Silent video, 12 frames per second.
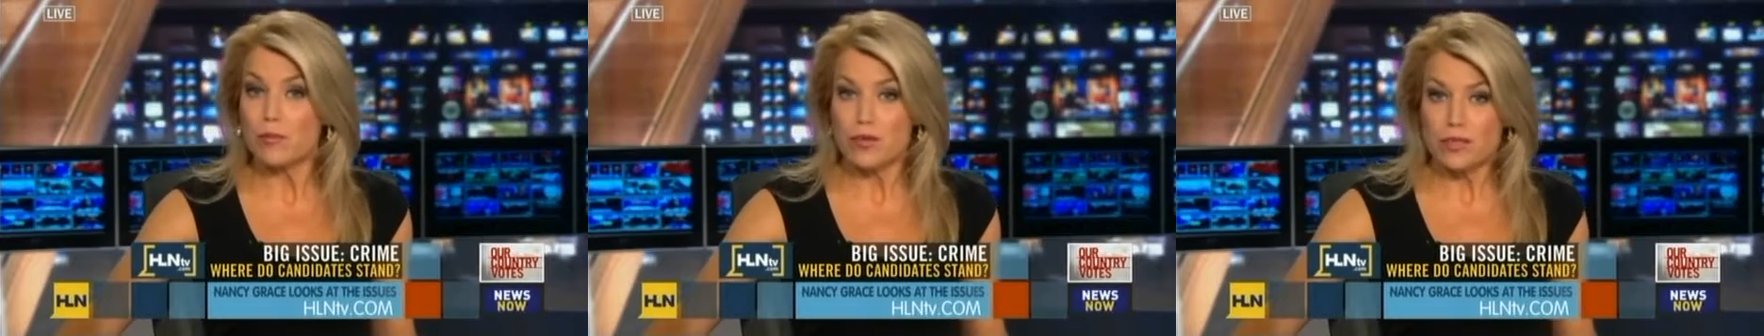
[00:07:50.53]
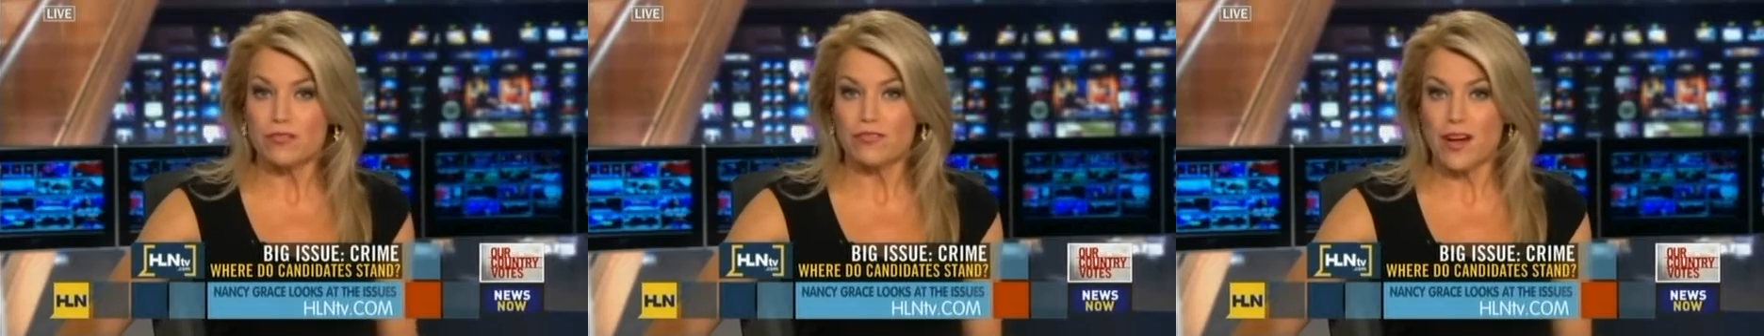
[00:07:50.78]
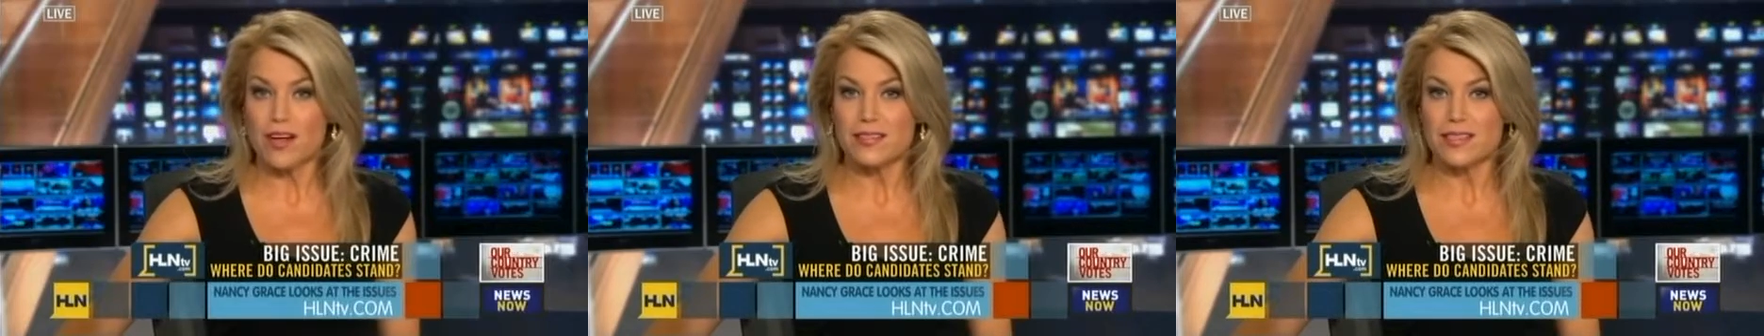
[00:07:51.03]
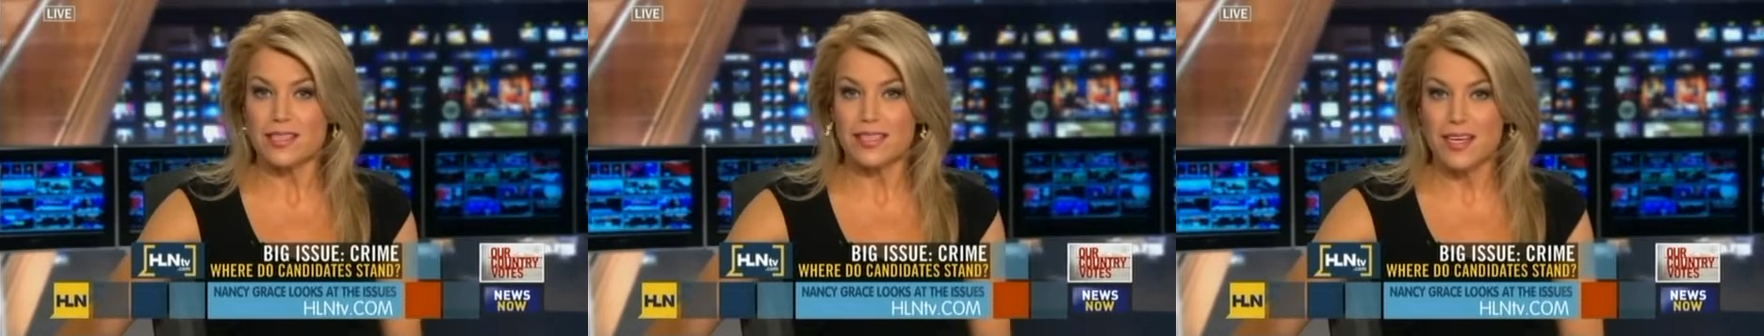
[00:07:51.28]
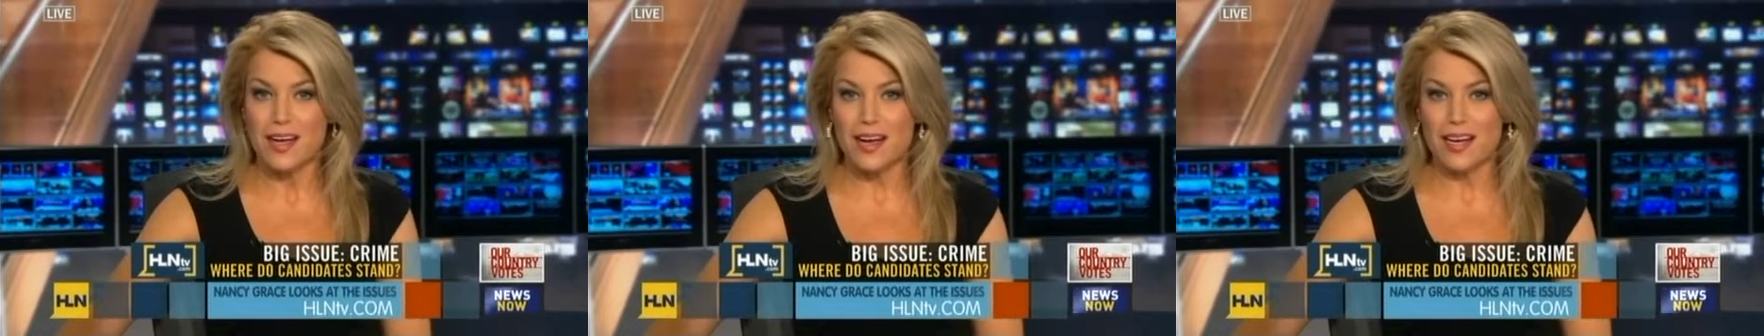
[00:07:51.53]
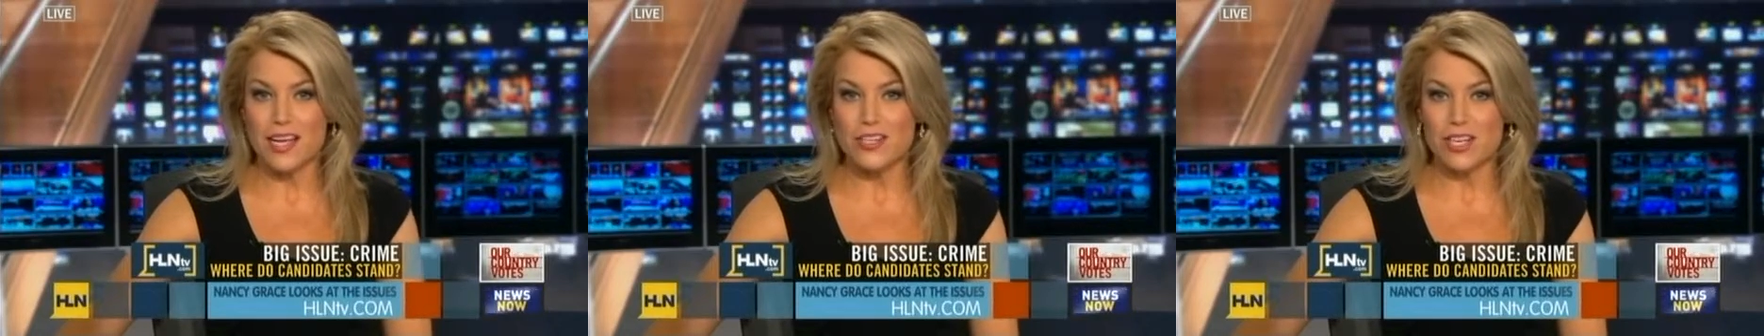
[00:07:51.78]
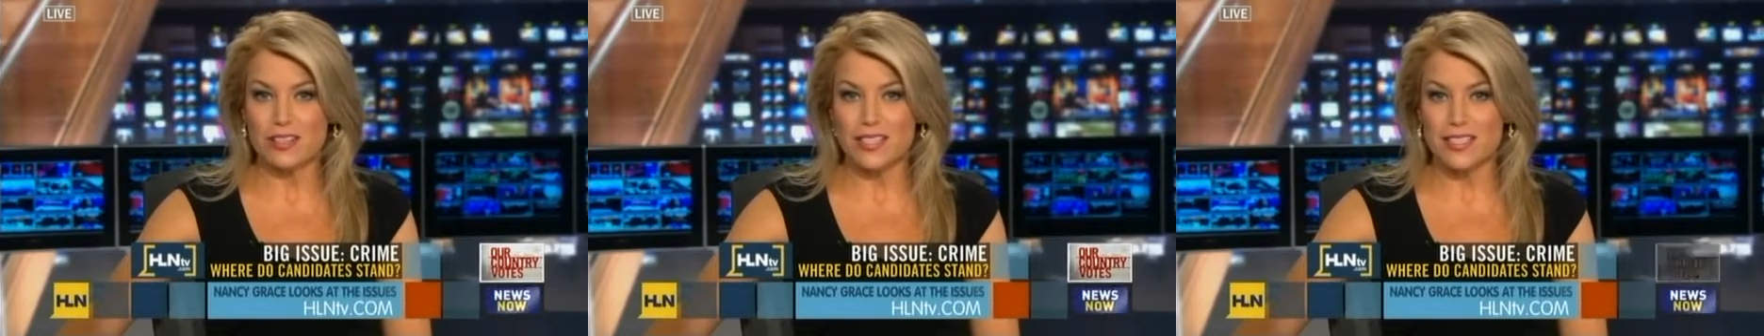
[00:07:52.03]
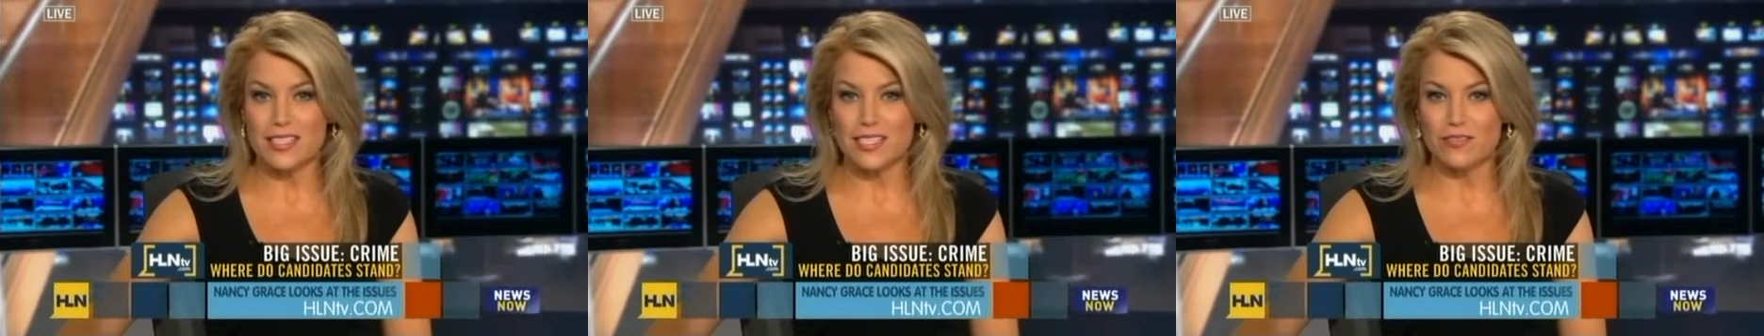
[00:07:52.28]
You can find it on
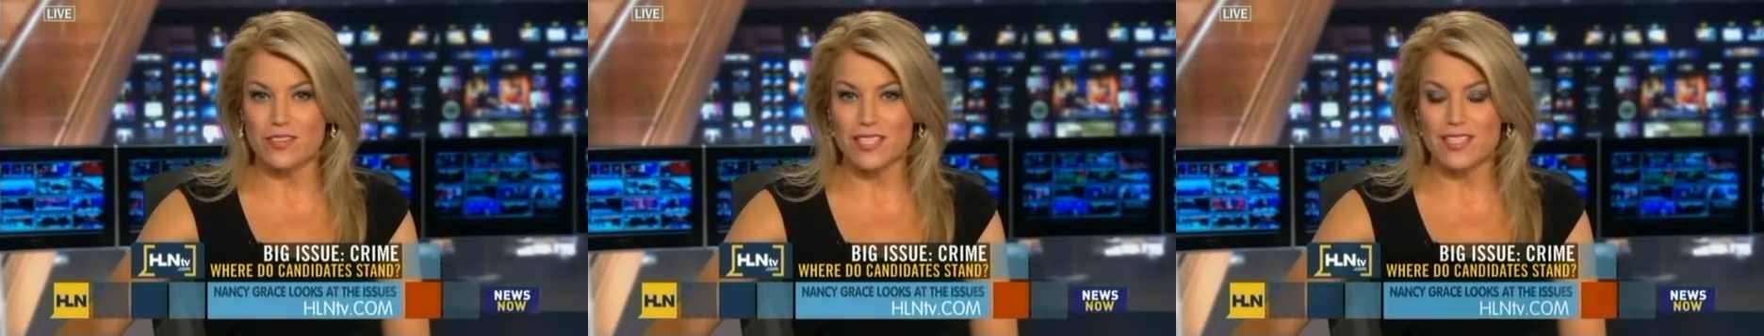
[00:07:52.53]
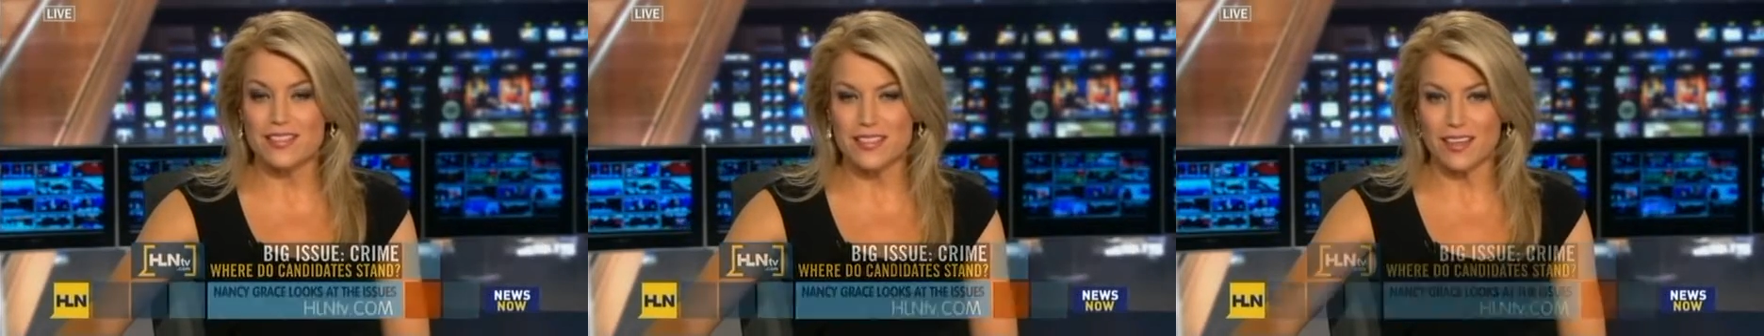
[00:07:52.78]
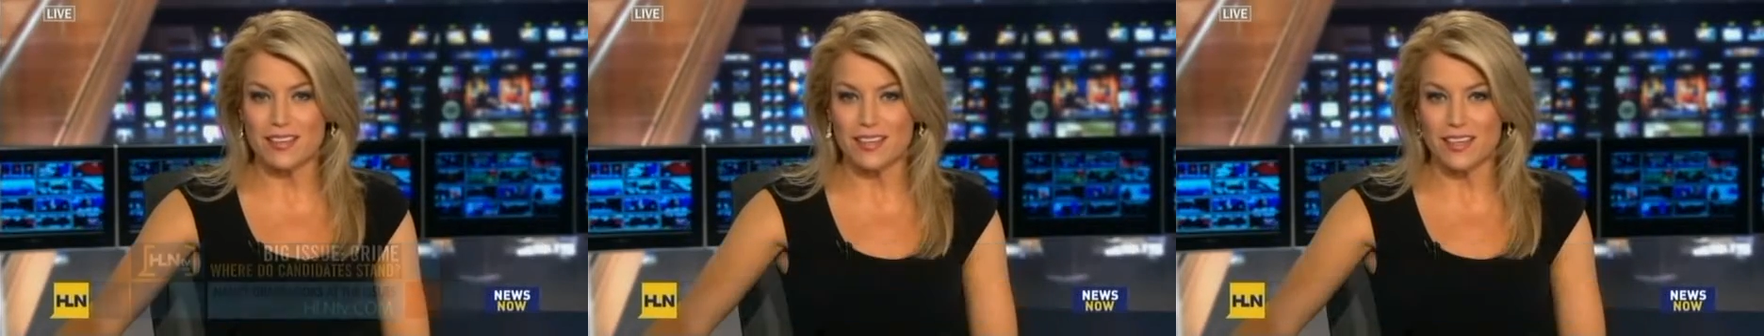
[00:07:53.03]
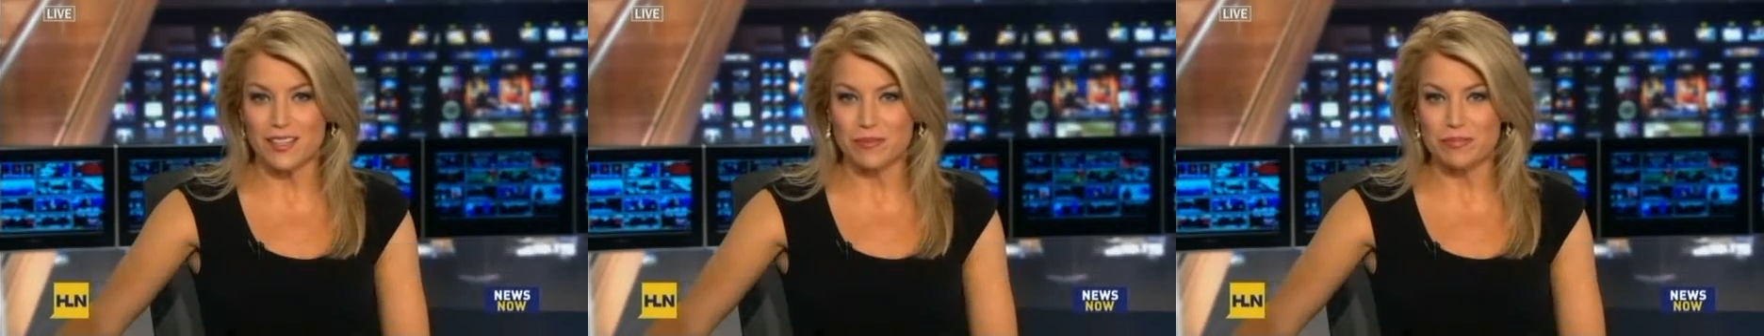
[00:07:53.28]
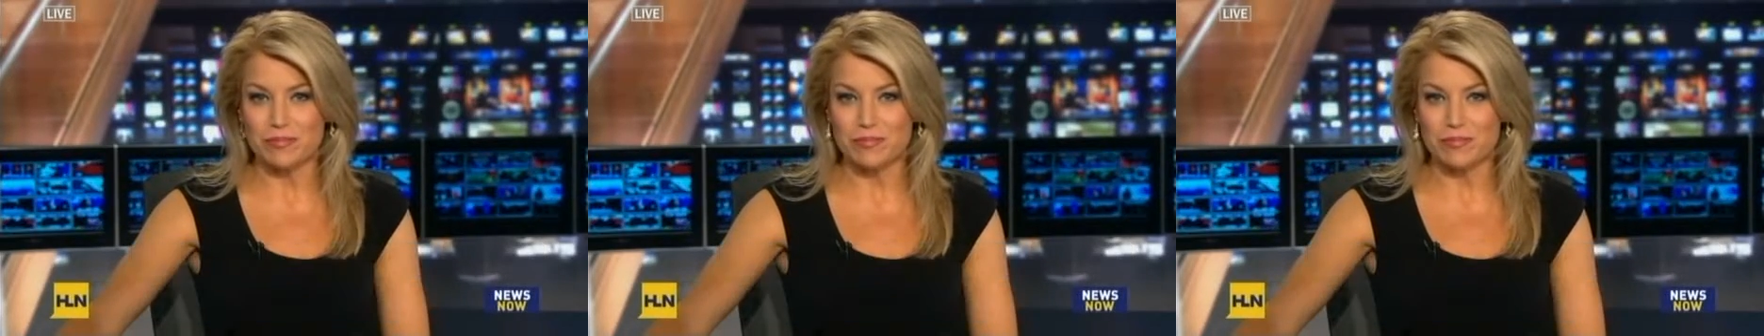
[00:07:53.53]
HLNTV.com.